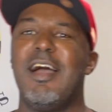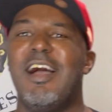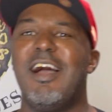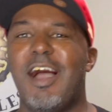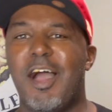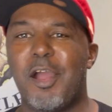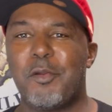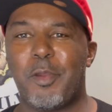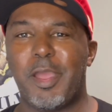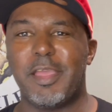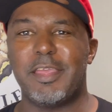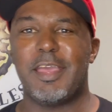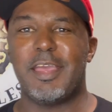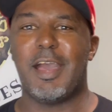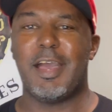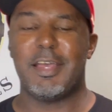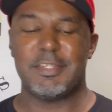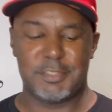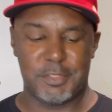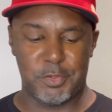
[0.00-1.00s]
All right,
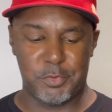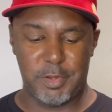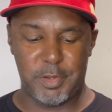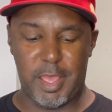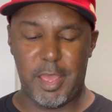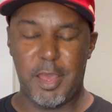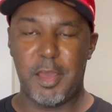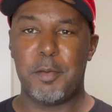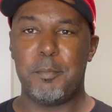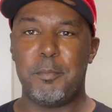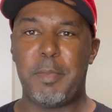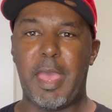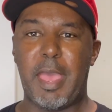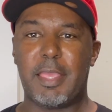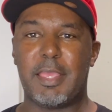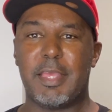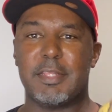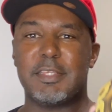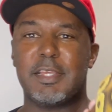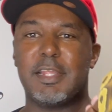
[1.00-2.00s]
guys, so now I'm
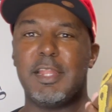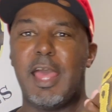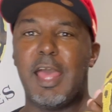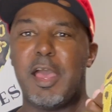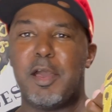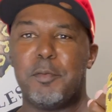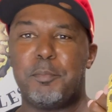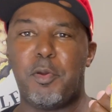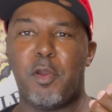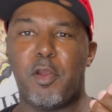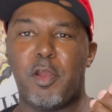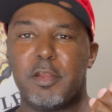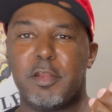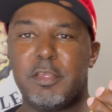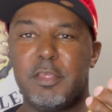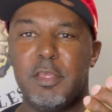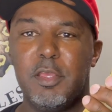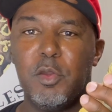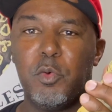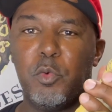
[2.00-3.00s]
back at the clown
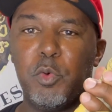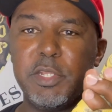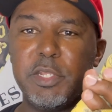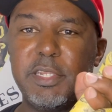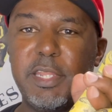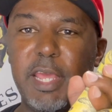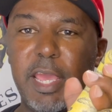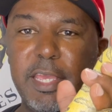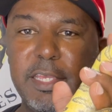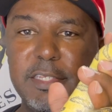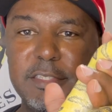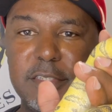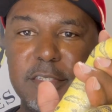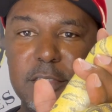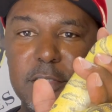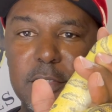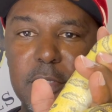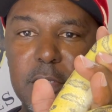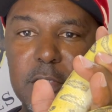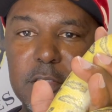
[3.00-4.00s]
party with
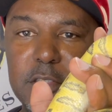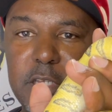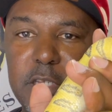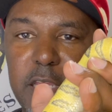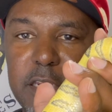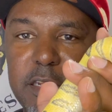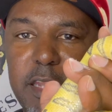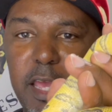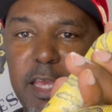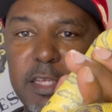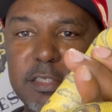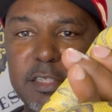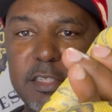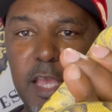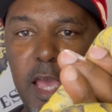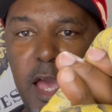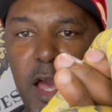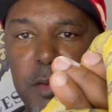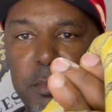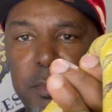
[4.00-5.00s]
Daisy. Check
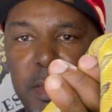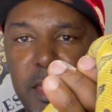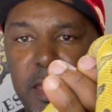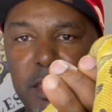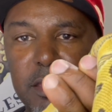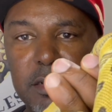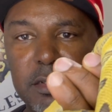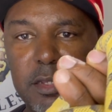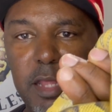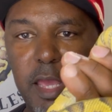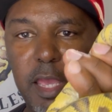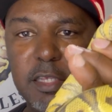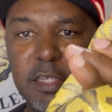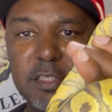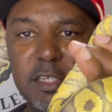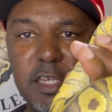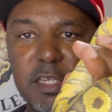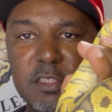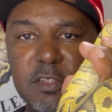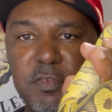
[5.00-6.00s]
Daisy out, man.
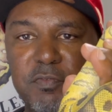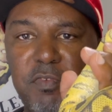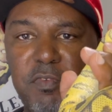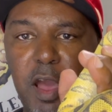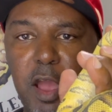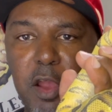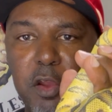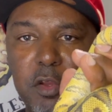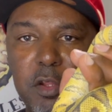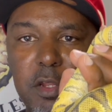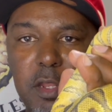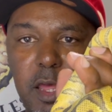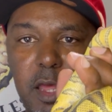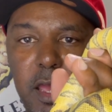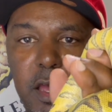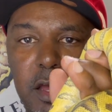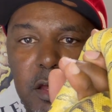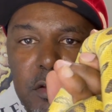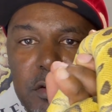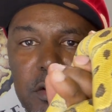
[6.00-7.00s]
Daisy is a fire
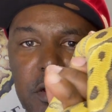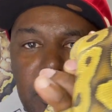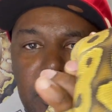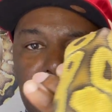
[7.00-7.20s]
clown.